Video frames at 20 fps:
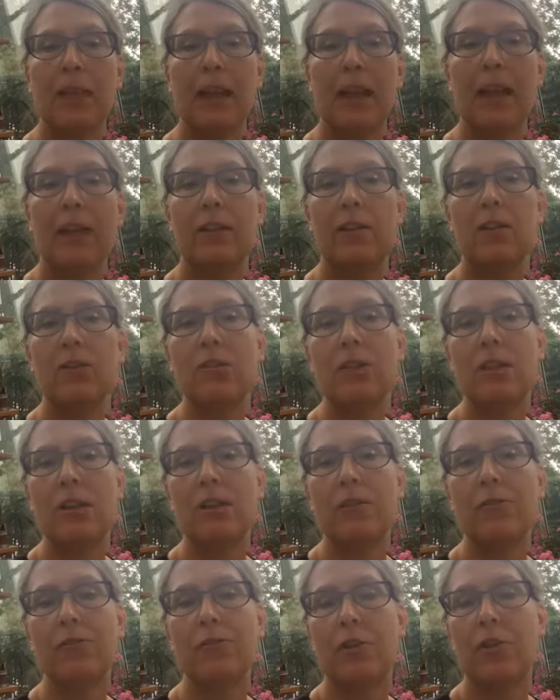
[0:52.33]
And usually
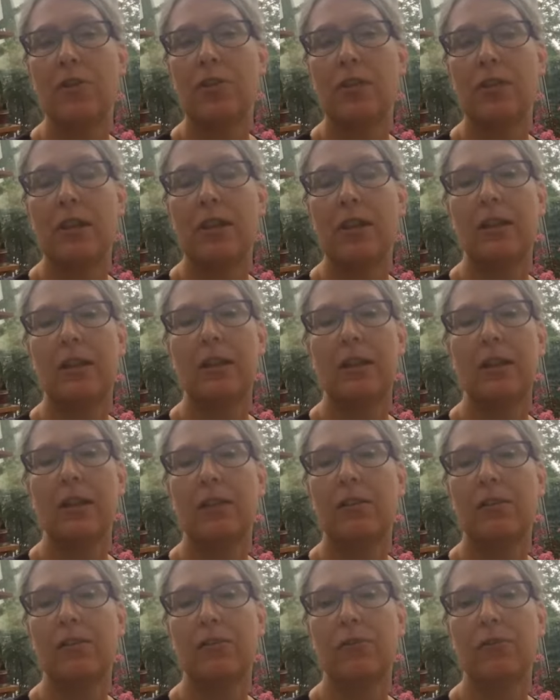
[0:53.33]
the first thing
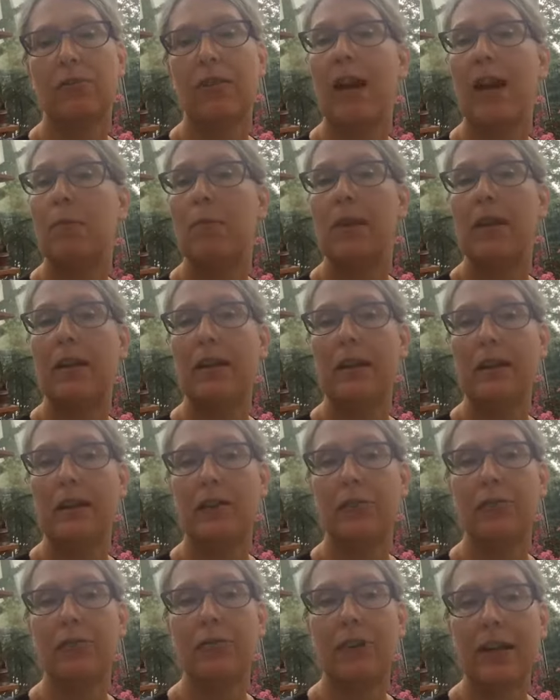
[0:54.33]
the family
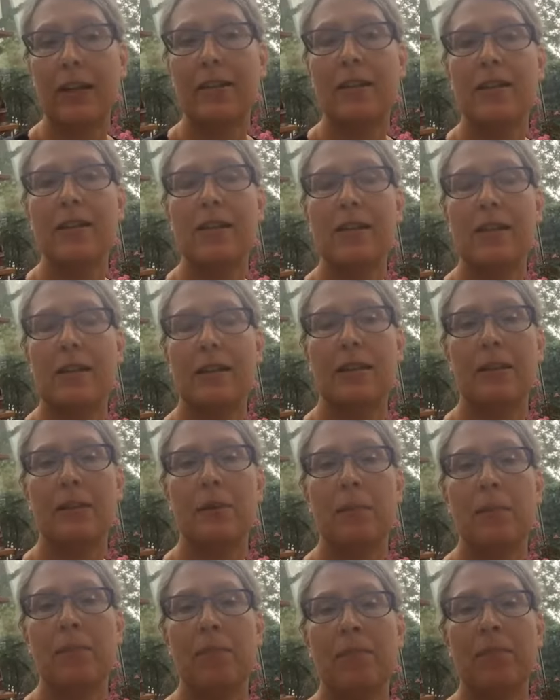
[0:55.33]
and friends and
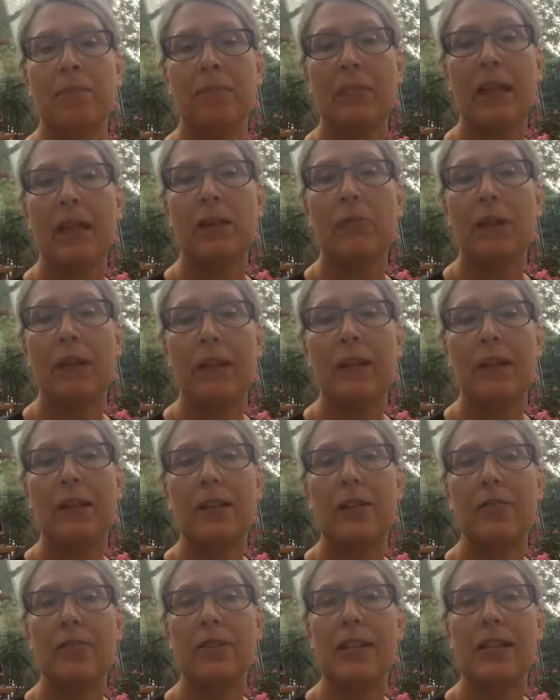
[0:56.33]

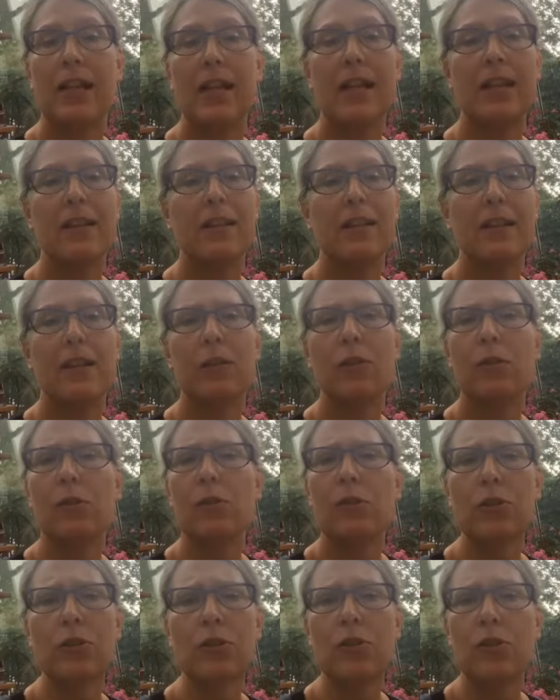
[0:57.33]
relatives say is like, oh,
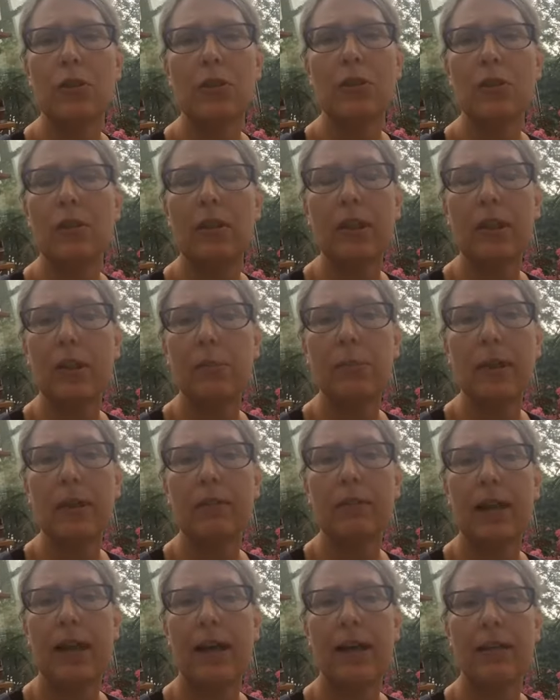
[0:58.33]
you shouldn't think
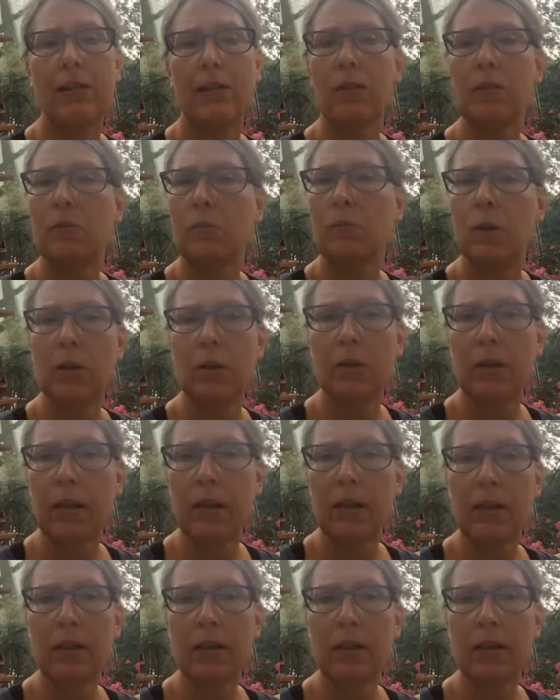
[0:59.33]
about that, don't worry,